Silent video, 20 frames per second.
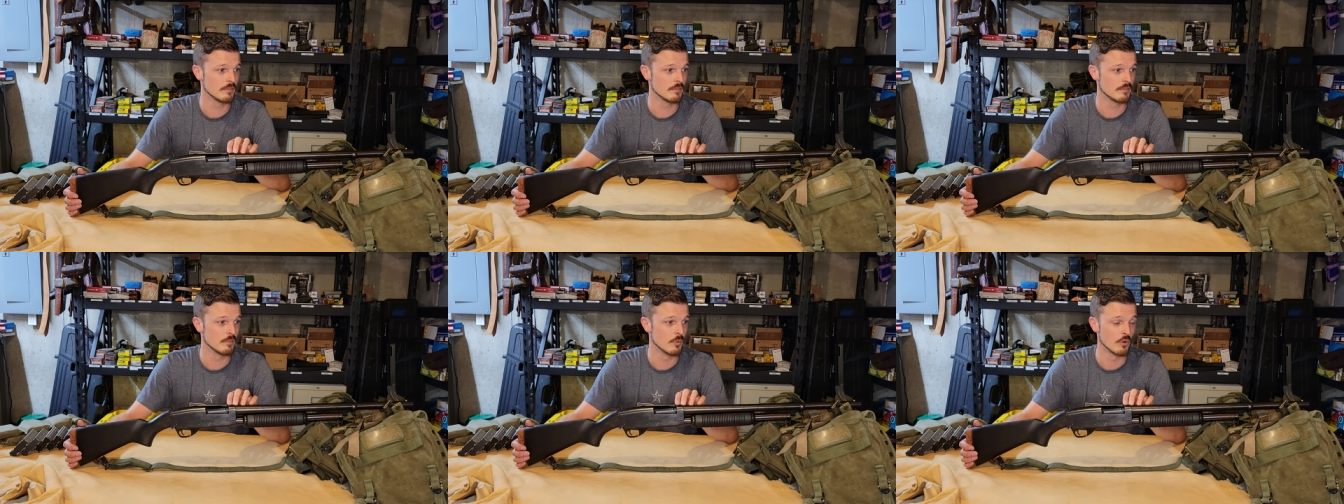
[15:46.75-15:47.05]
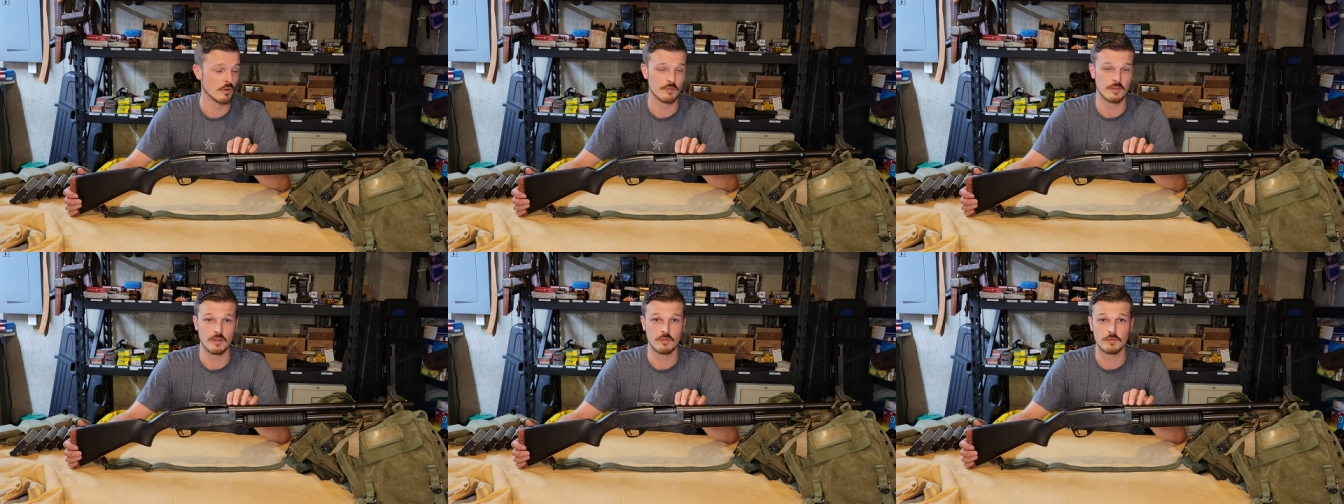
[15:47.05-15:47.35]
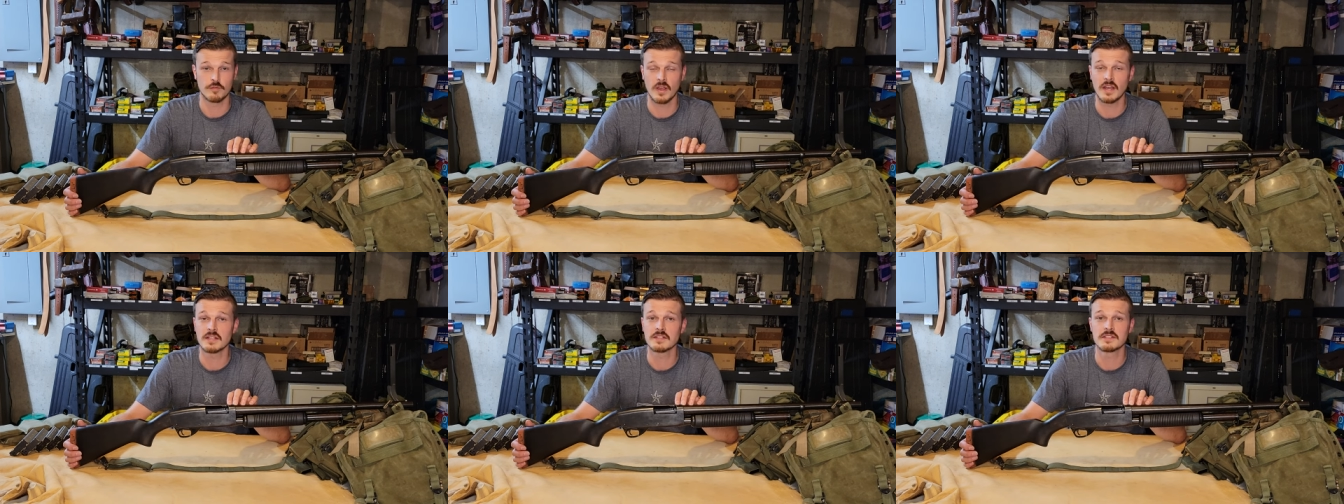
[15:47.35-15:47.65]
more of a
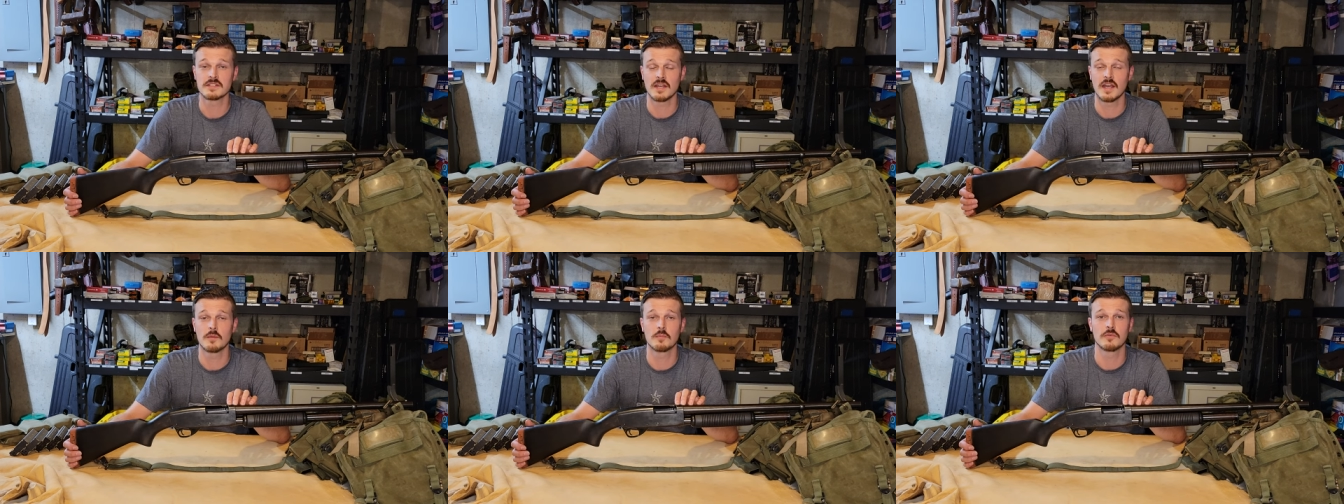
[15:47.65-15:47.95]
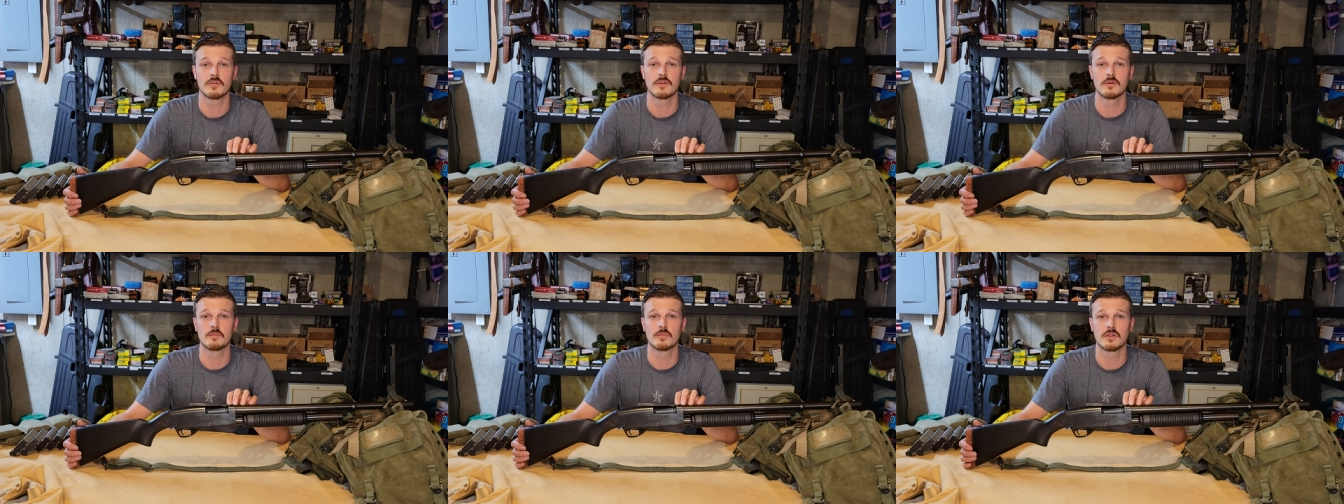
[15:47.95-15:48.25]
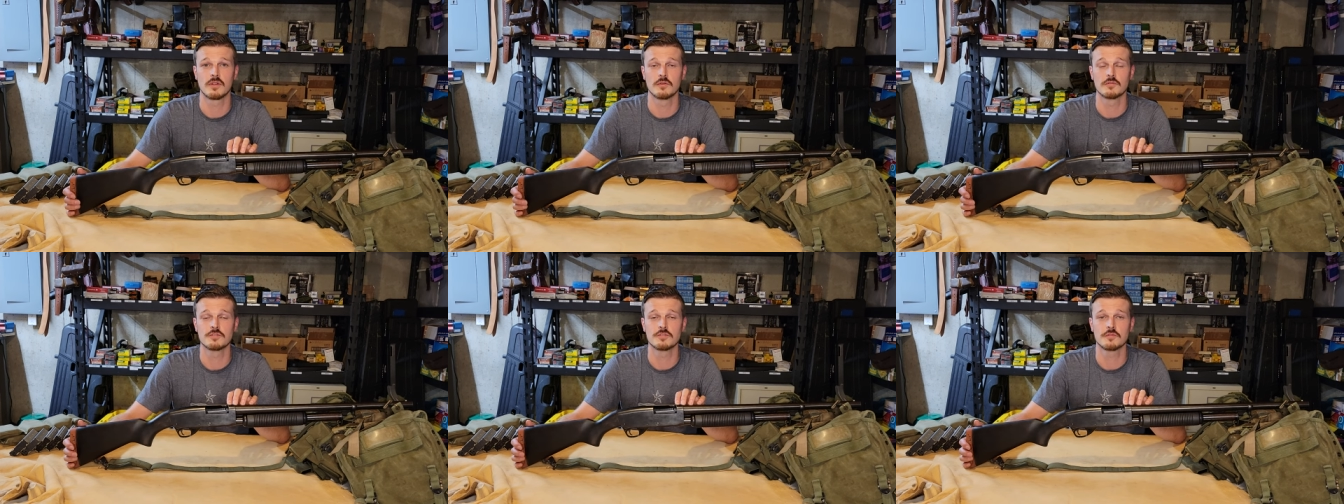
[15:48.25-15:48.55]
fight stopper up
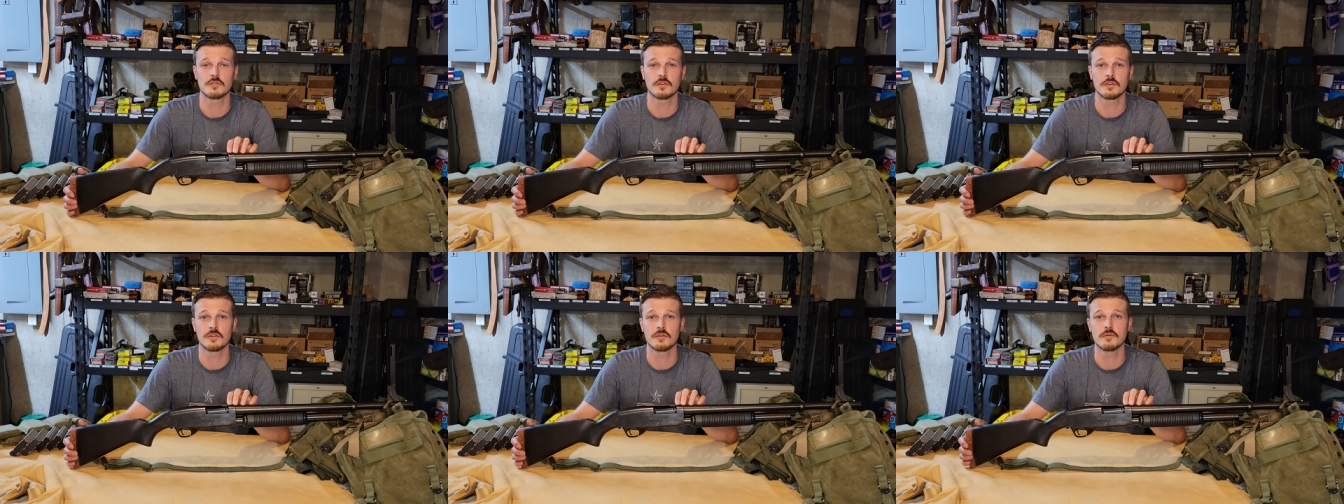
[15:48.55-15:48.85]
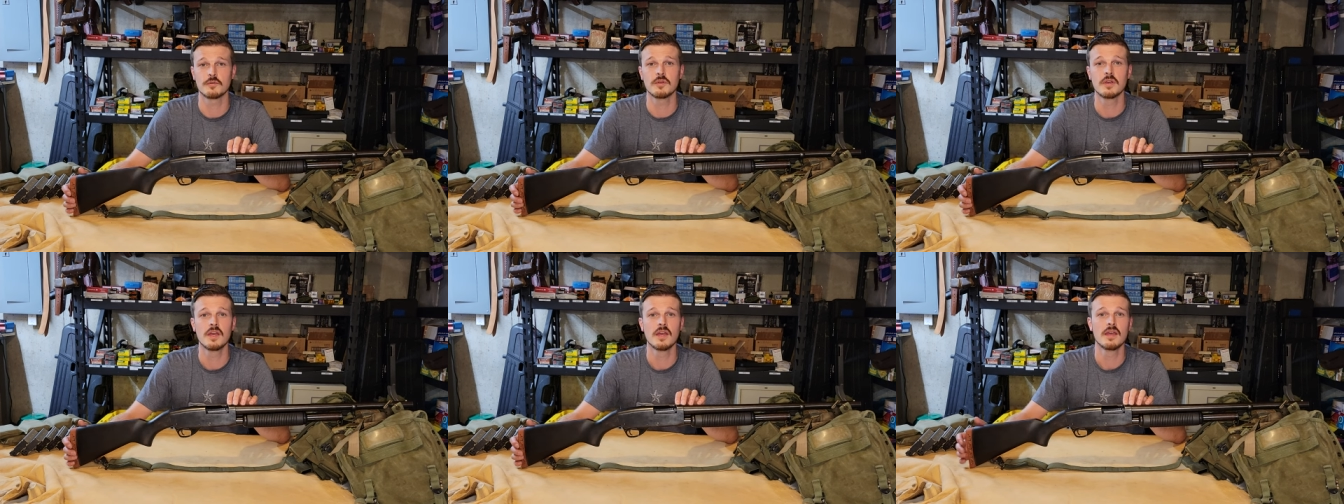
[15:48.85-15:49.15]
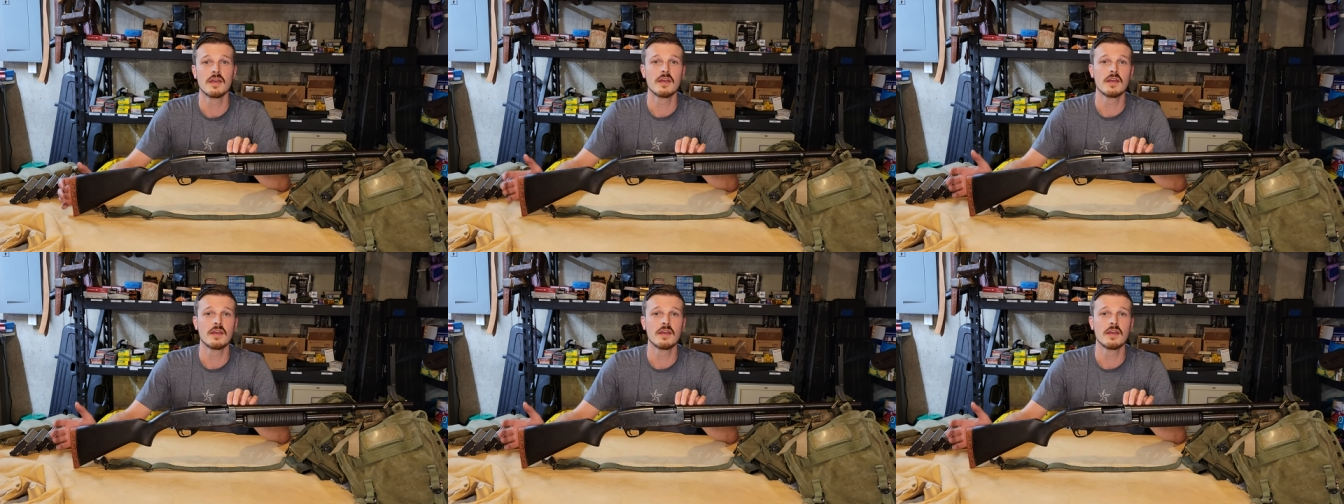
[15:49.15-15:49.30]
close for you.